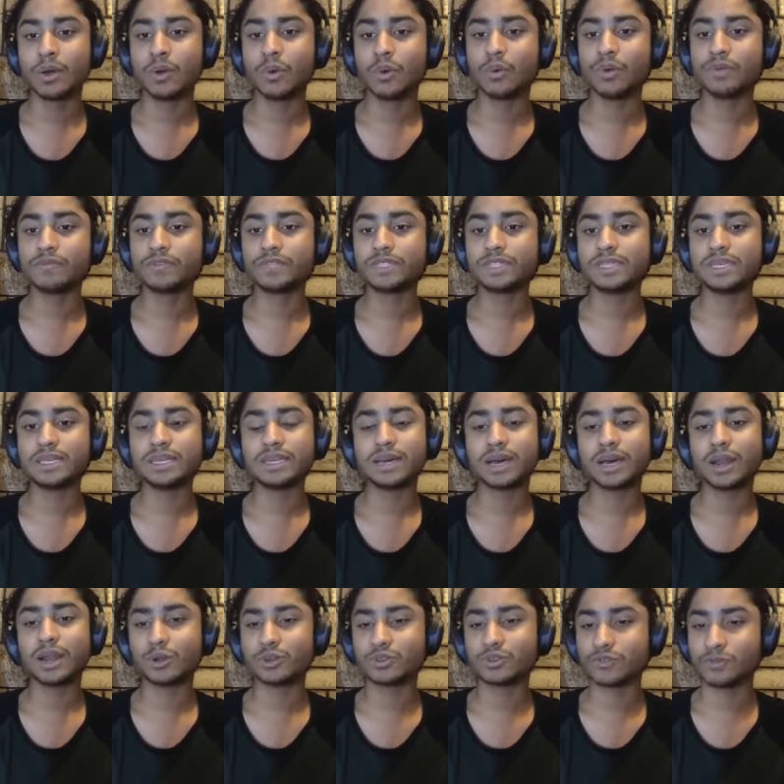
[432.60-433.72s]
we've seen a
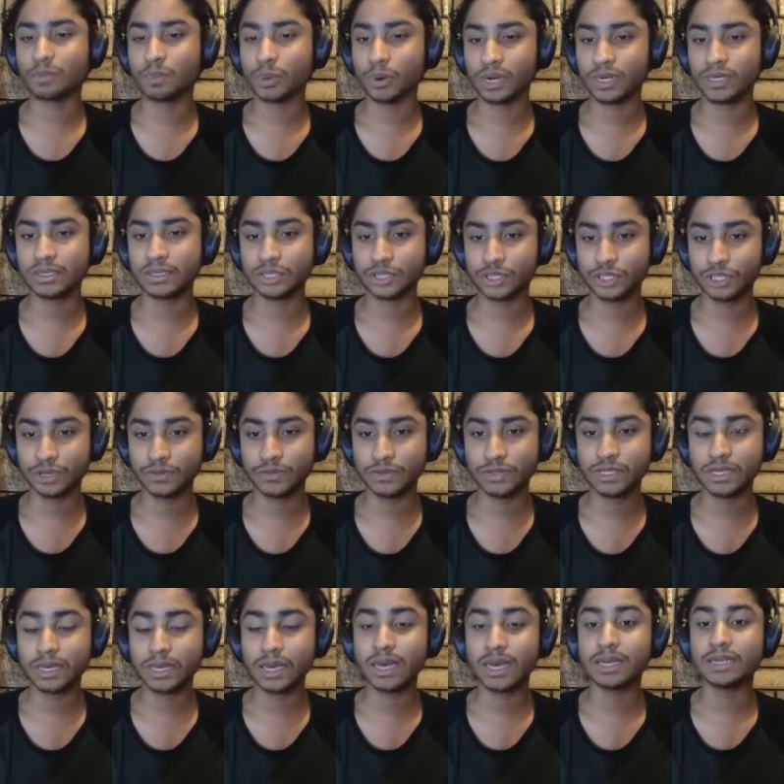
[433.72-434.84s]
lot of policy
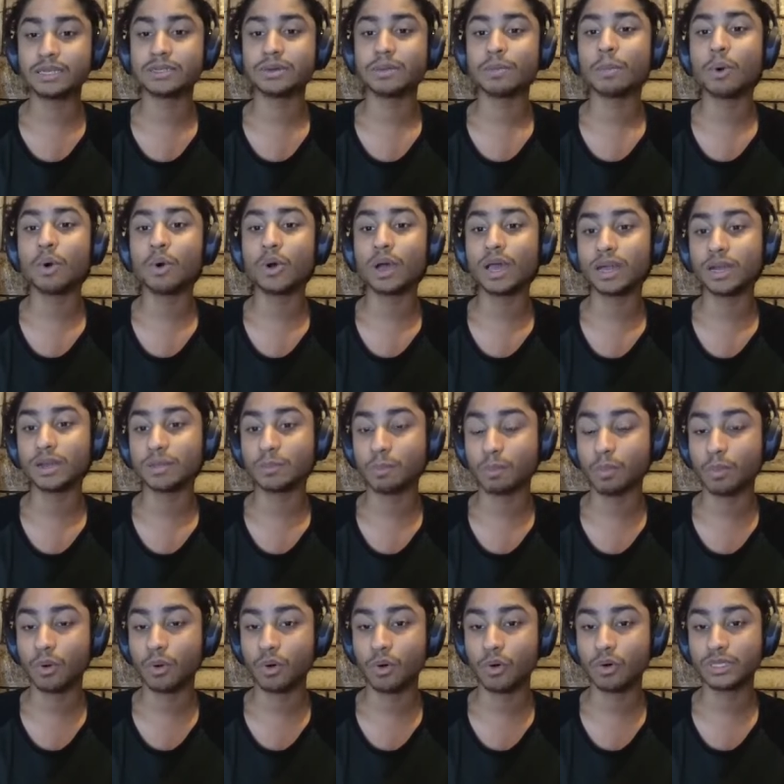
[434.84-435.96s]
shifts and more and
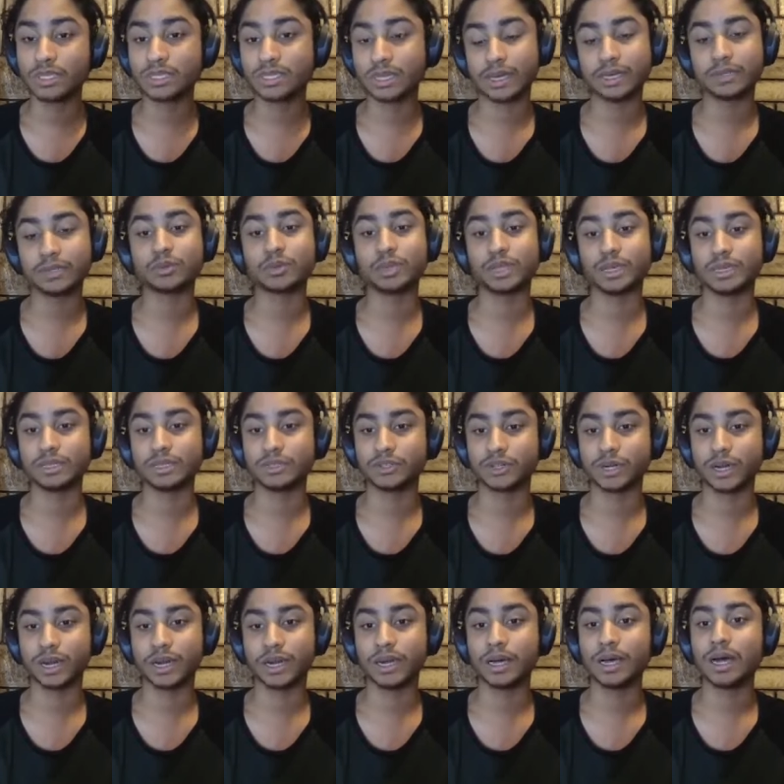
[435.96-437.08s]
more ties with
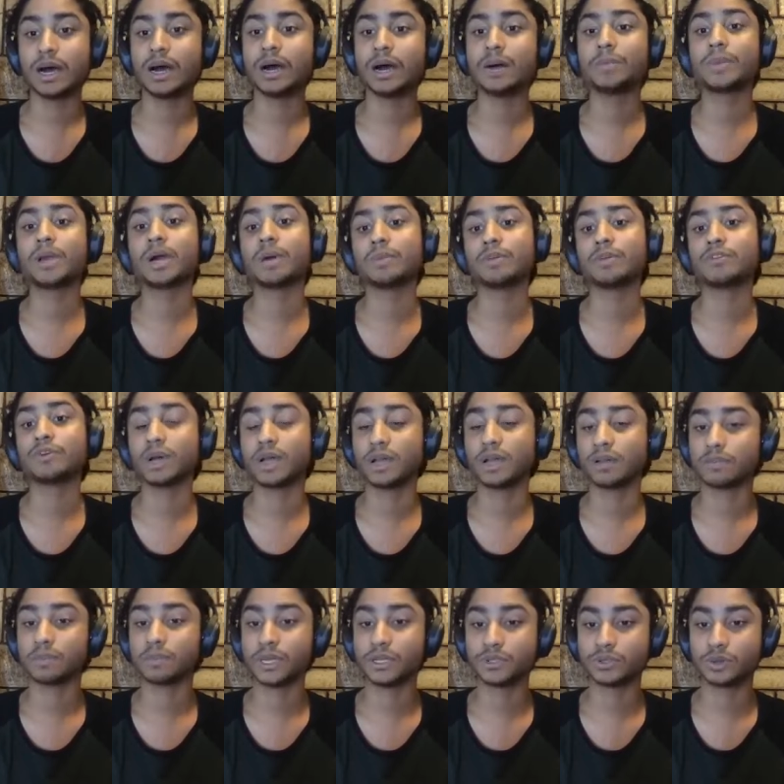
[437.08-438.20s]
Israel um, coming from a
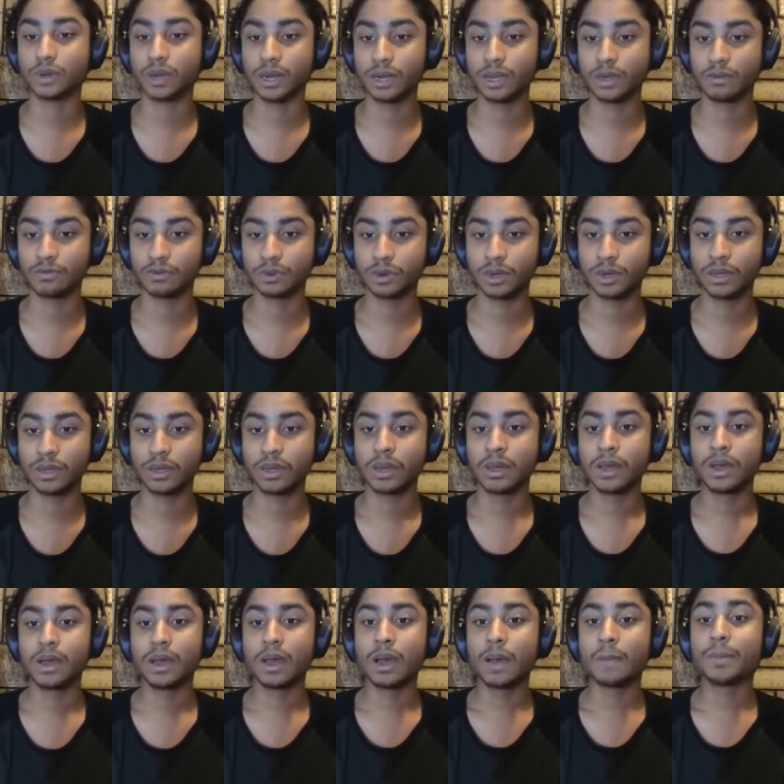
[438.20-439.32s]
governmental level.
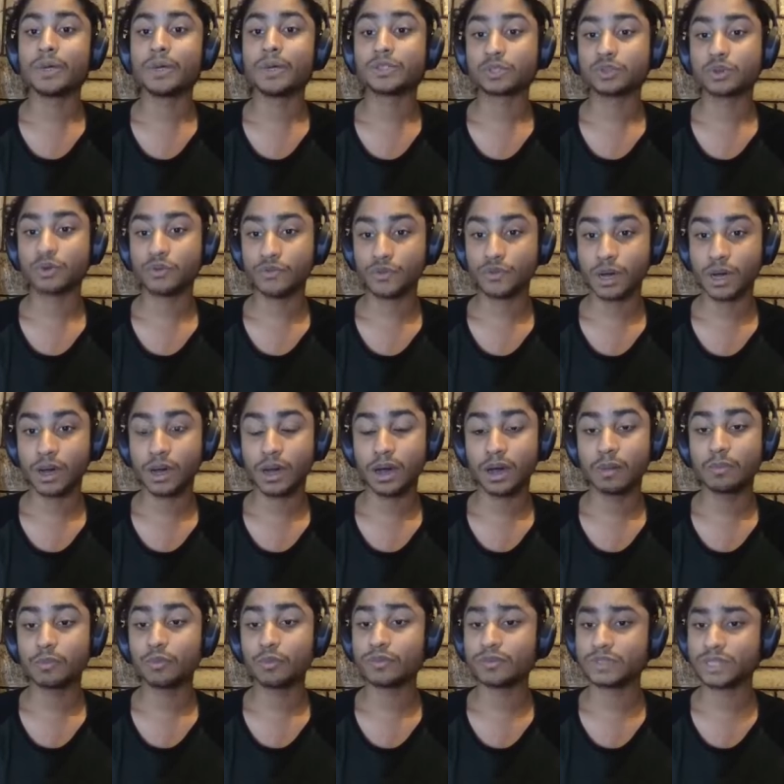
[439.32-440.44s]
But so far,
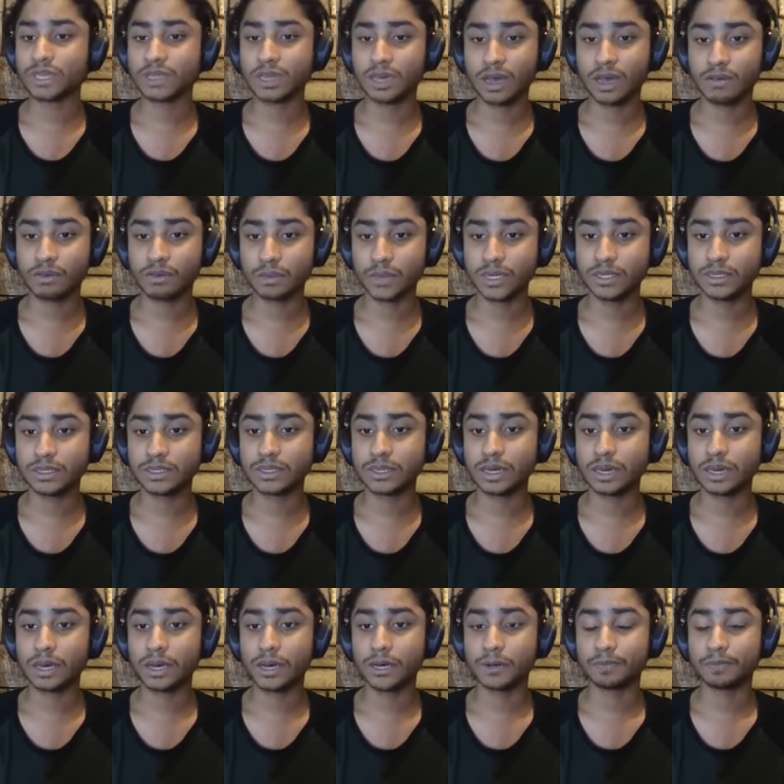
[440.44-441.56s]
um, we've seen the government
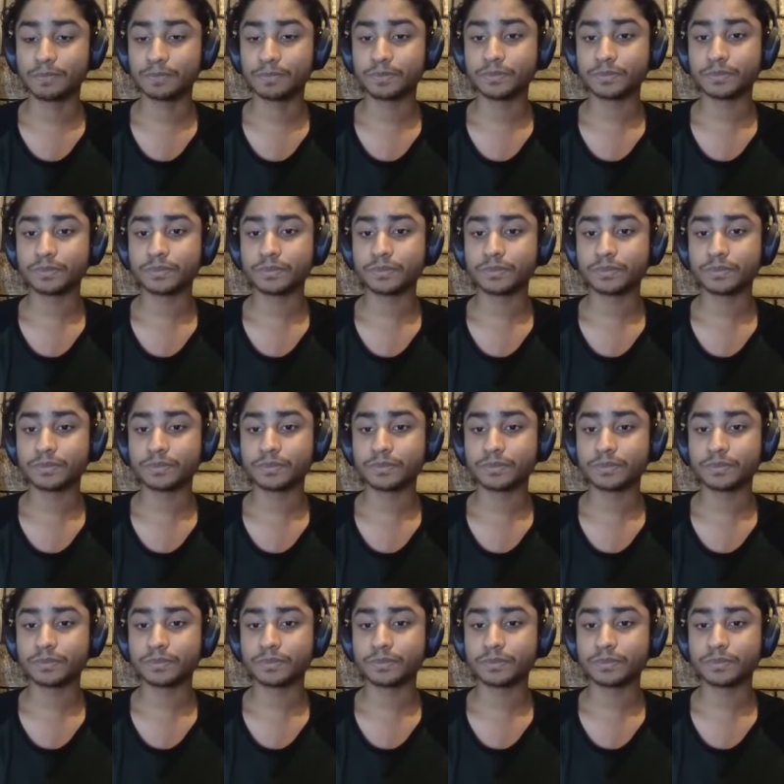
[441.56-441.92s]
um,